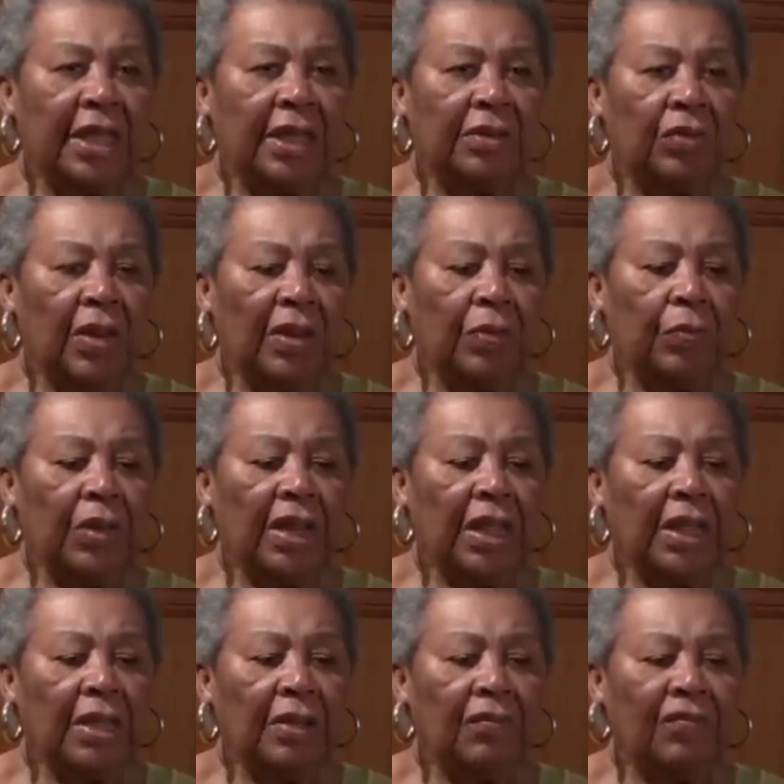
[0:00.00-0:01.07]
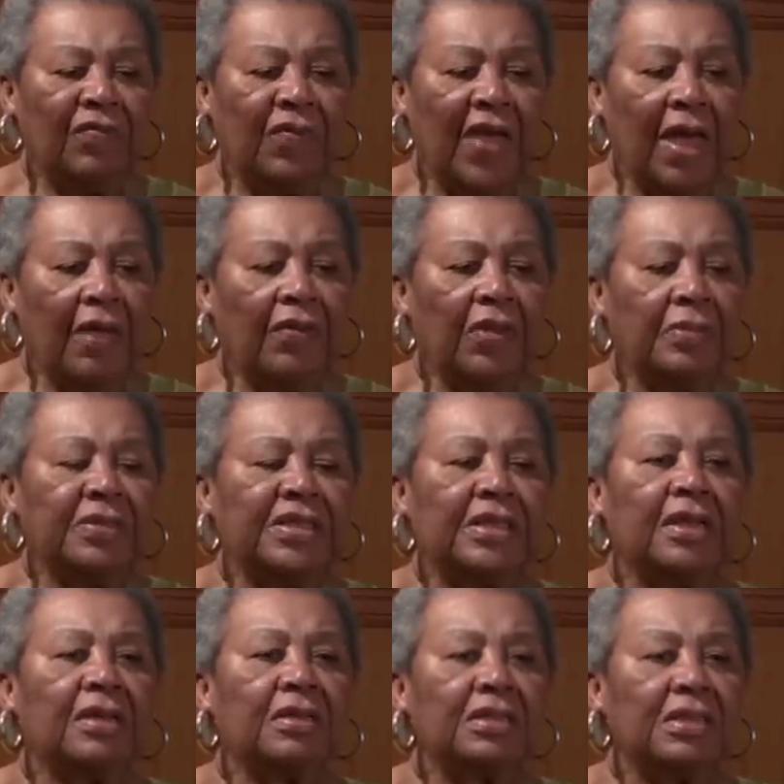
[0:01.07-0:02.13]
And, and when they found
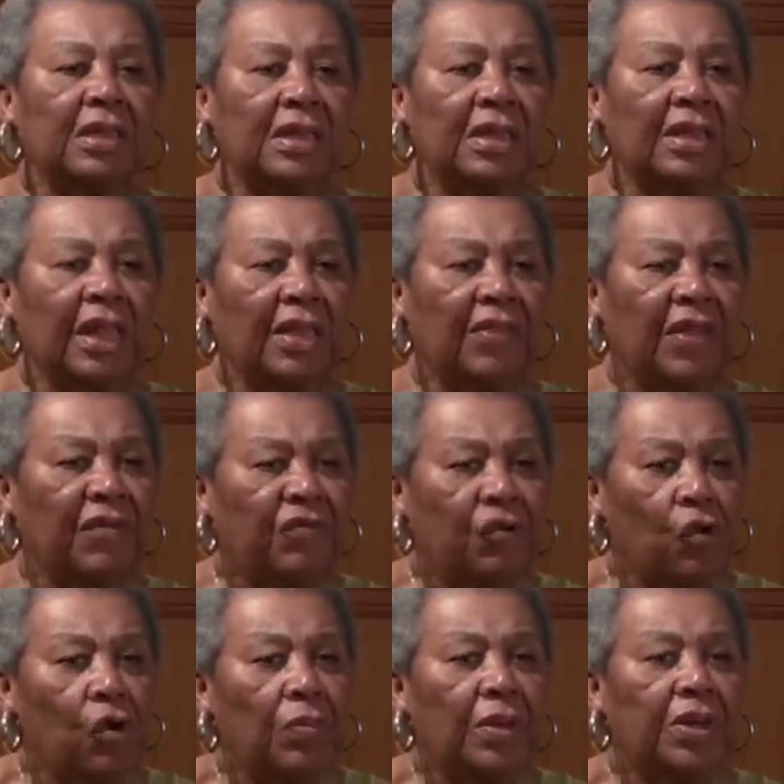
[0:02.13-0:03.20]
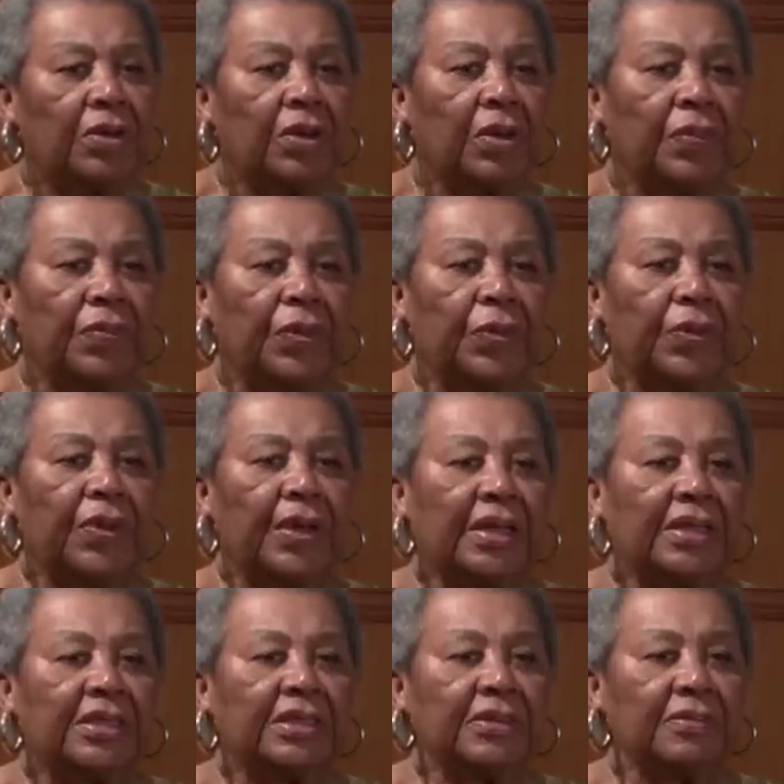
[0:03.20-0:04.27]
themselves, they, they formed little
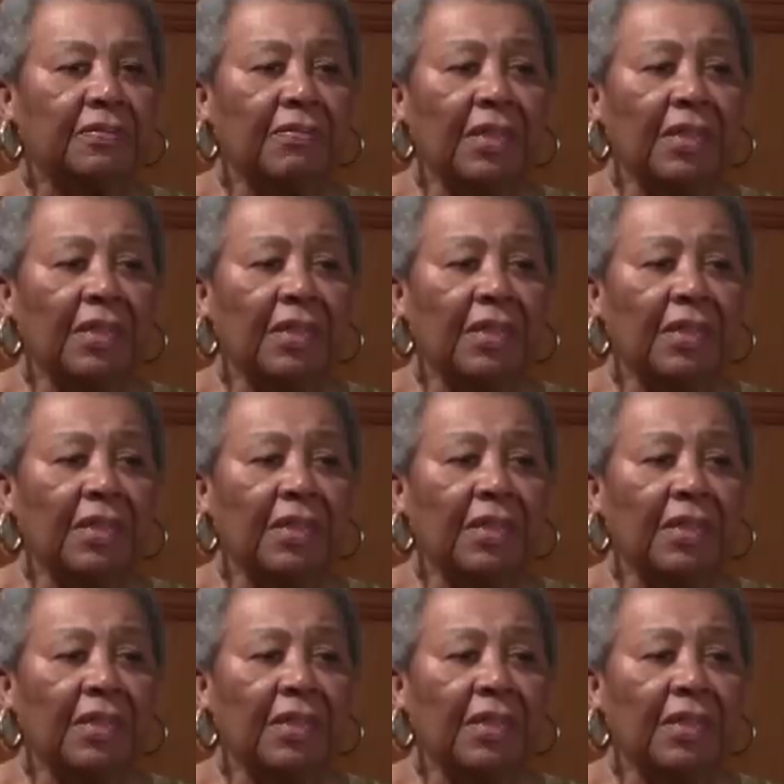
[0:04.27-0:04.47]
communities.